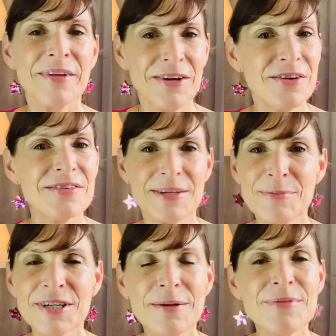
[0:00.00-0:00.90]
you know,
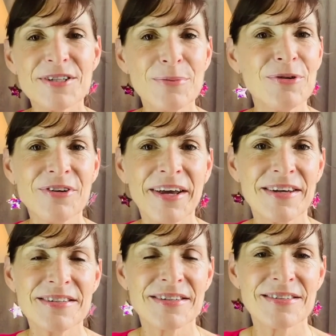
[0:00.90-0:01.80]
sometimes
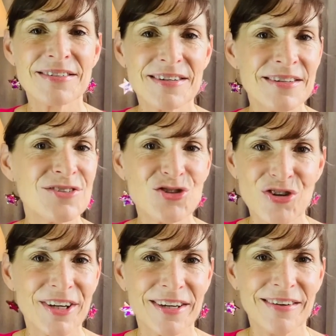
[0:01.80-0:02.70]
communicating is
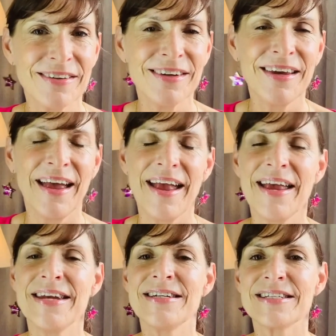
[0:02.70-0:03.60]
tricky.
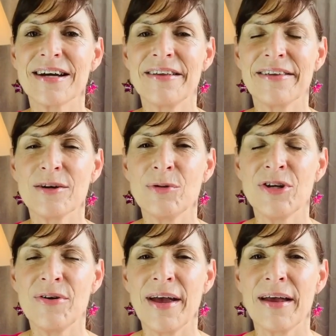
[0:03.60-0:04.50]
And I think
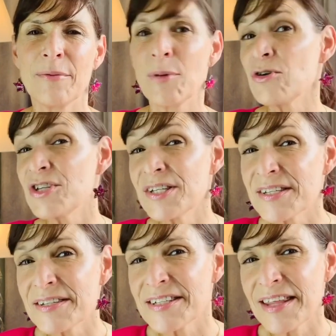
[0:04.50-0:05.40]
when you add
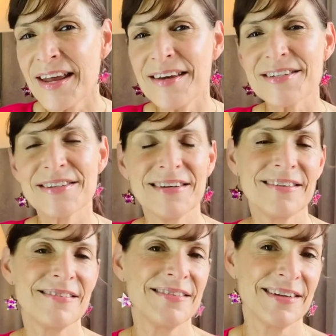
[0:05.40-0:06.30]
emotions into that,
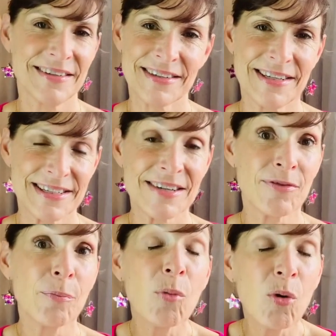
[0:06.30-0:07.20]
then it gets
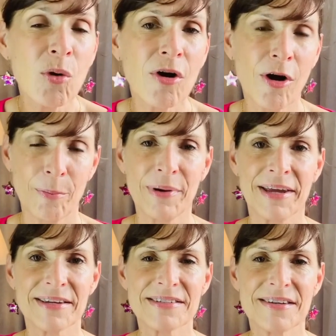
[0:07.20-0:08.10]
even more
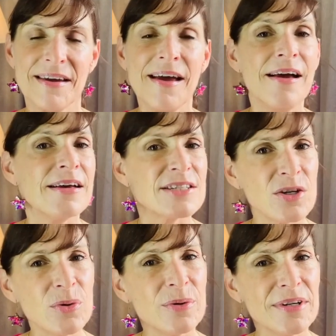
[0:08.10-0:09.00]
complex.
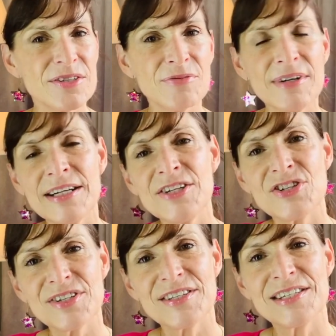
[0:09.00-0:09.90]
So it's really
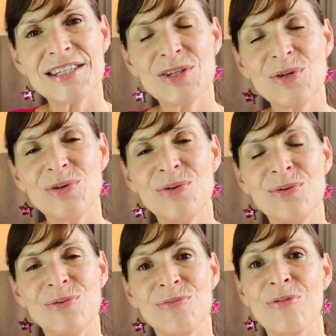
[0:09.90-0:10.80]
just
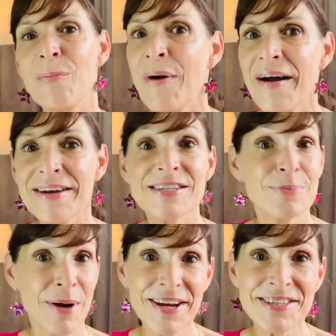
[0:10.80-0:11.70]
to
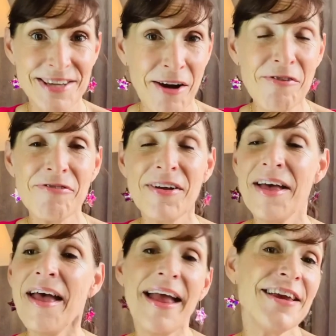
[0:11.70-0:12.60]
remind myself
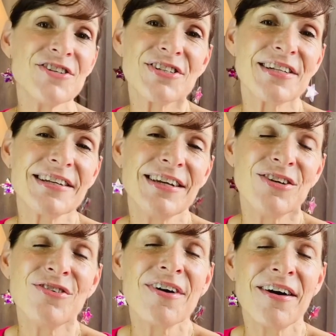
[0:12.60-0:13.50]
and just to let
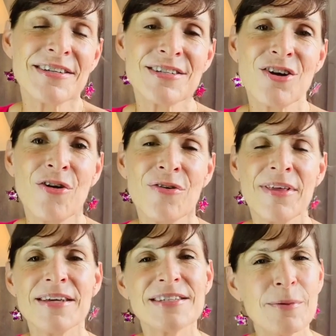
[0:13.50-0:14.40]
you guys know
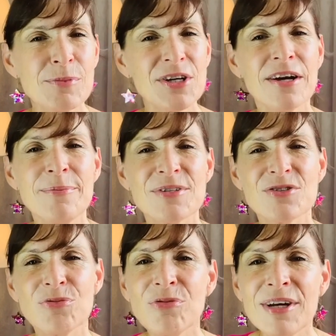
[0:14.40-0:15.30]
that sometimes
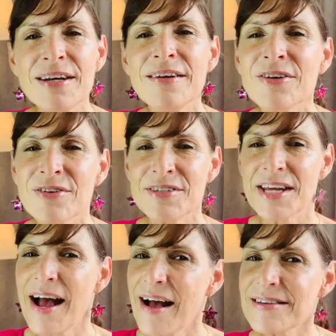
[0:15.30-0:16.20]
it's really good
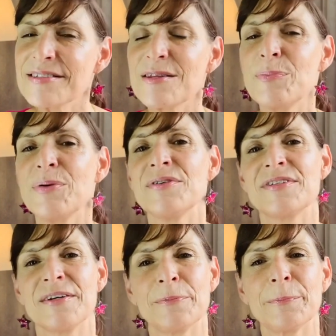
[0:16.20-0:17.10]
to ask the
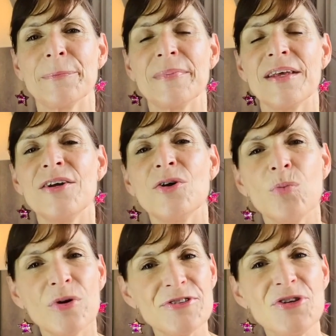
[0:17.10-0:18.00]
person, you know,
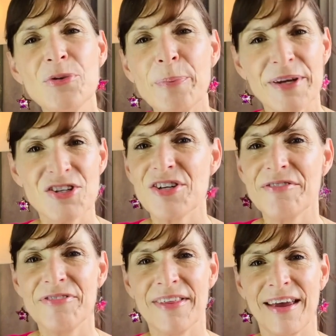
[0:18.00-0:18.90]
what's your
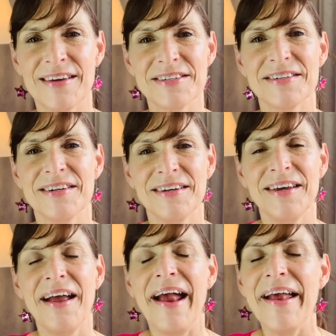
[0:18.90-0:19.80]
picture for that?
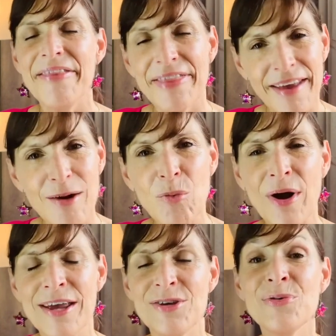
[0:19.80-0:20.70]
And that
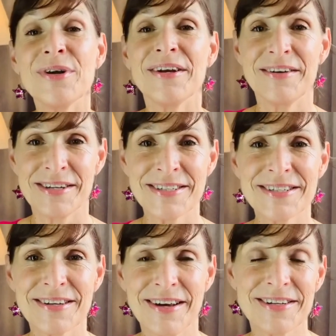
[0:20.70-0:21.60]
way you'll get an
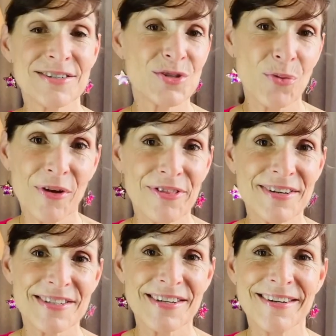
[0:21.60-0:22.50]
insight into what
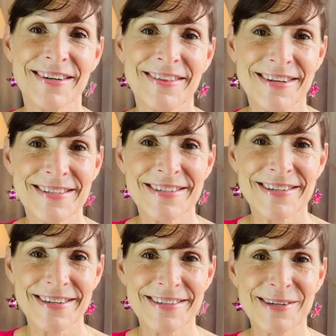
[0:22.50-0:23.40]
they're seeing in their
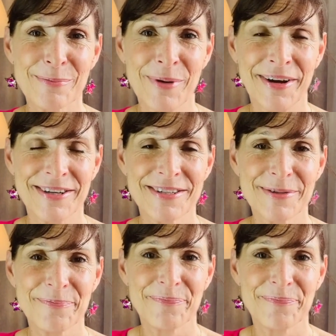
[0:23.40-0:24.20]
dyslexic mind.